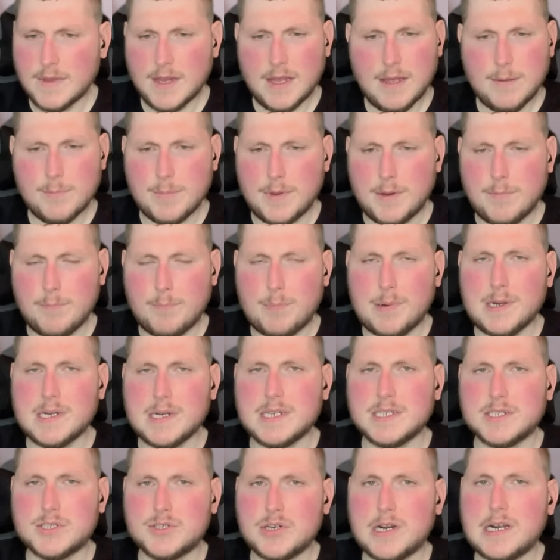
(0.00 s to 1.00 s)
I mean,
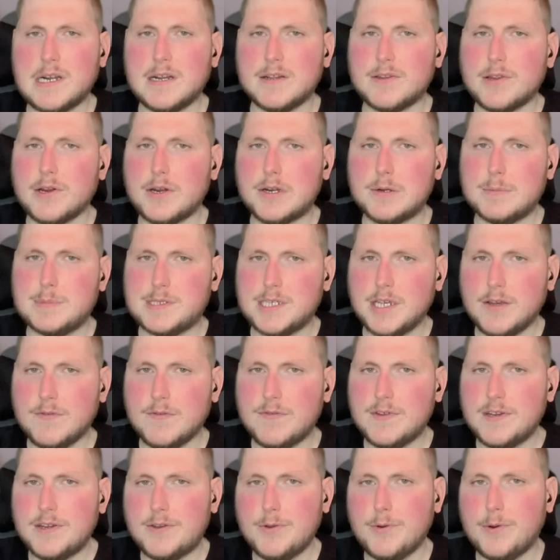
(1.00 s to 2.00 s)
Buddy's trying to turn
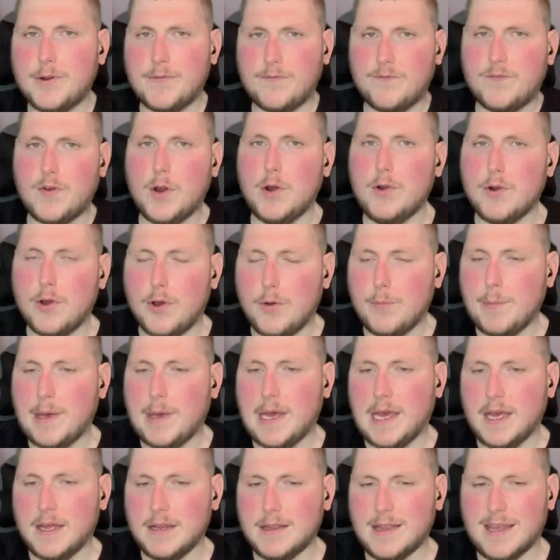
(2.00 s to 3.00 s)
himself into Inferno,
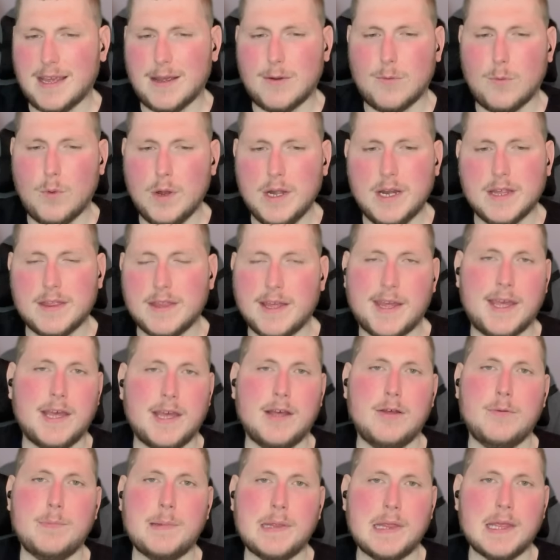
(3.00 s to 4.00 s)
man. Like, what in the
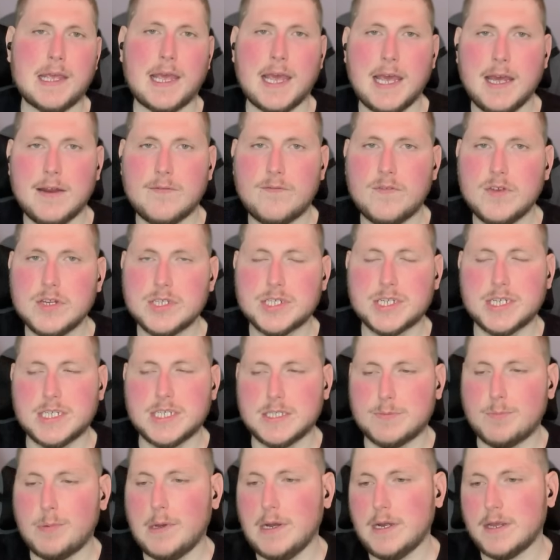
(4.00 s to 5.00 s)
hillbilly handfishing
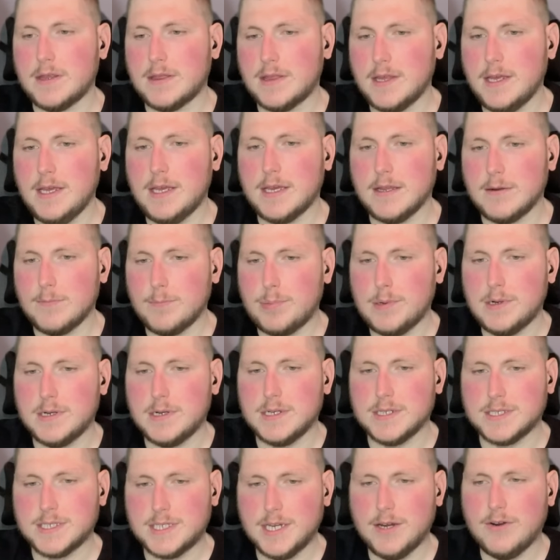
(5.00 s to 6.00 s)
is Buddy thinking, putting
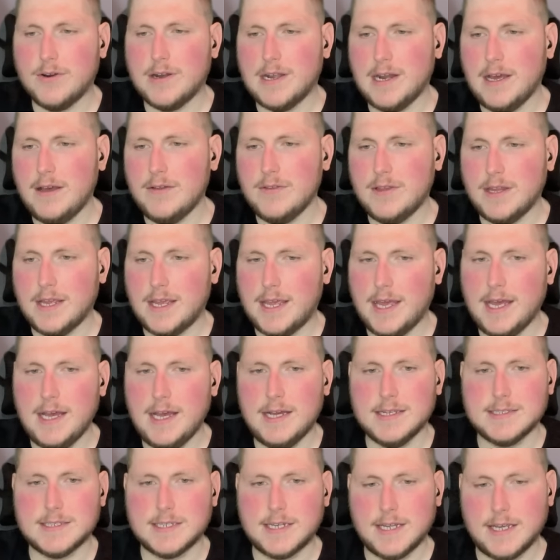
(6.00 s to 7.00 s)
a cigarette out in the
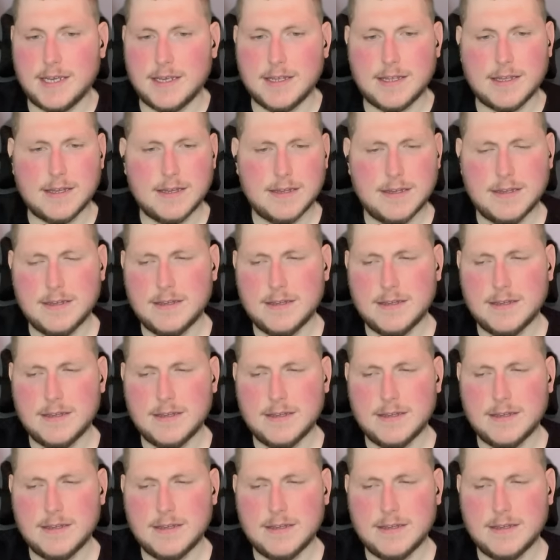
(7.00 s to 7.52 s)
gas tank?